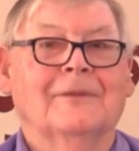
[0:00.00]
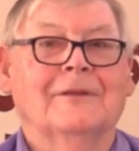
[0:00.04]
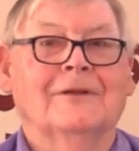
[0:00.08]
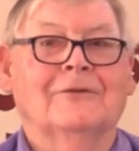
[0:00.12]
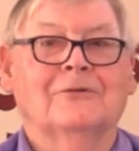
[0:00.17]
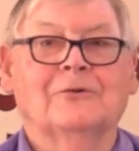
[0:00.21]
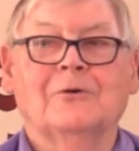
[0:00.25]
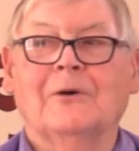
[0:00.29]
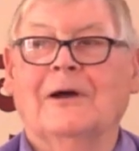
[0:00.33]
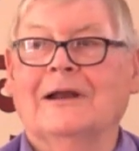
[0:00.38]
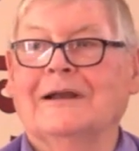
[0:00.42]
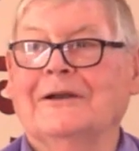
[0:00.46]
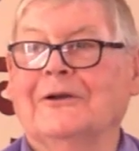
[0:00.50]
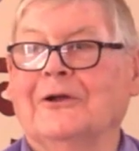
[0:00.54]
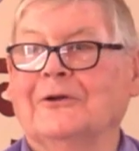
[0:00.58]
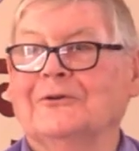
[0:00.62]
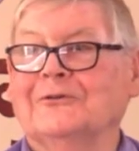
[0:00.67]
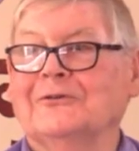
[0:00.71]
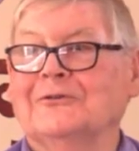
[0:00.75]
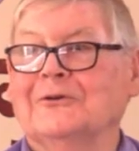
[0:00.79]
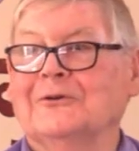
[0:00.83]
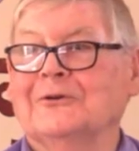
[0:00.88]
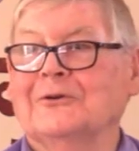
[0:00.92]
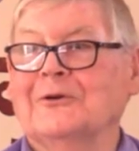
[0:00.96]
there's quite a
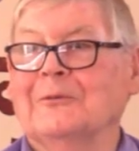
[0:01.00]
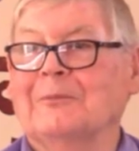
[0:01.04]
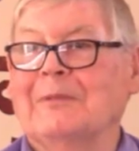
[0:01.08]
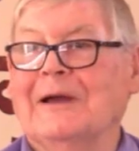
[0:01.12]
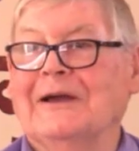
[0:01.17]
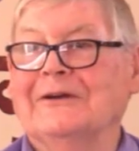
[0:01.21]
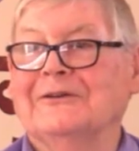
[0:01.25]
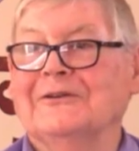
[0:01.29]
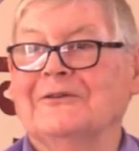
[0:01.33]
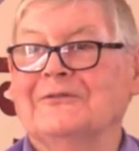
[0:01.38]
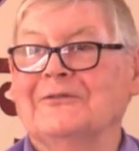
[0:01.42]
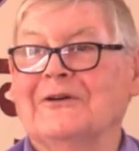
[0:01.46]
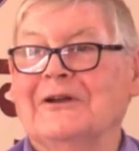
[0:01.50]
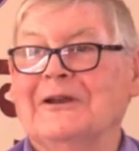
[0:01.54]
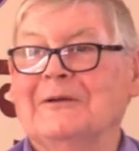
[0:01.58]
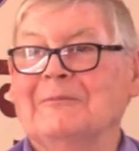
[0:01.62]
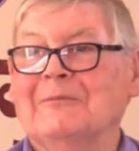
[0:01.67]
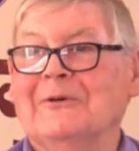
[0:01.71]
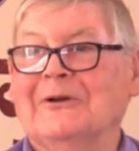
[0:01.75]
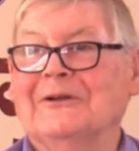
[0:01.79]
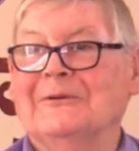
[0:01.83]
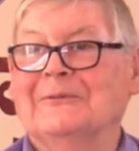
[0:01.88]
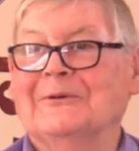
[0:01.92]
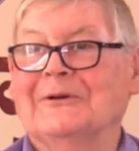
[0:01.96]
lot to talk about if
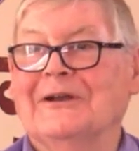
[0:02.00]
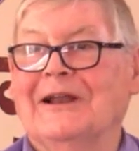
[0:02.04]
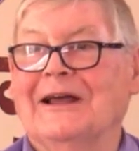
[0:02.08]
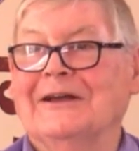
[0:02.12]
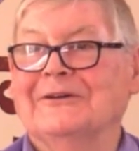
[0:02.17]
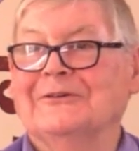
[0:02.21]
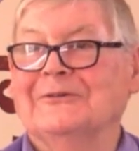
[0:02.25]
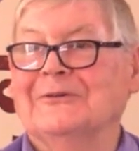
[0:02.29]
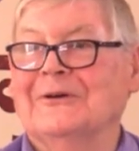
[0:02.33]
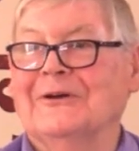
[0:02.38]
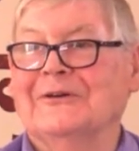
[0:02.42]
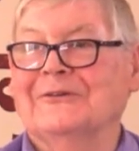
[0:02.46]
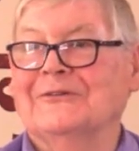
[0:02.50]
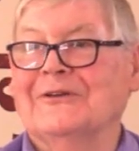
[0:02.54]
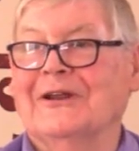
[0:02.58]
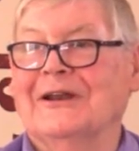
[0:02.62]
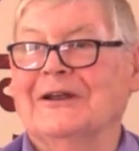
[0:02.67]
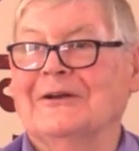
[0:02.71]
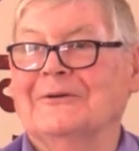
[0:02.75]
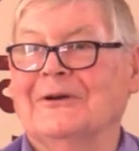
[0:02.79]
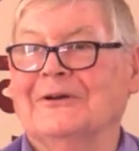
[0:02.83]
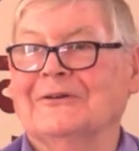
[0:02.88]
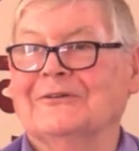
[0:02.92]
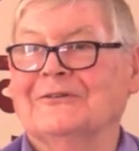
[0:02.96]
anybody would like to ask
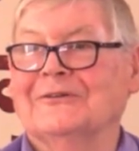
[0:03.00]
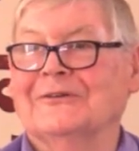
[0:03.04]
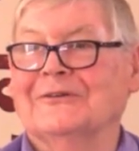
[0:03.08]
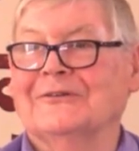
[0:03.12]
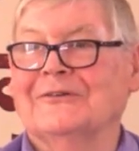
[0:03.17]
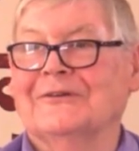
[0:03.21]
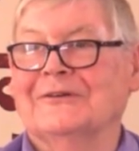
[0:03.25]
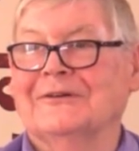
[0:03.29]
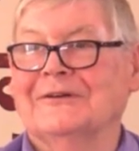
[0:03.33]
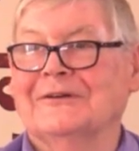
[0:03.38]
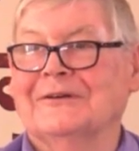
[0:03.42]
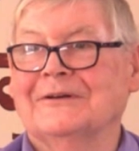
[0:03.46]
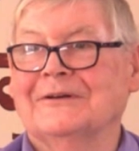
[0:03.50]
any questions.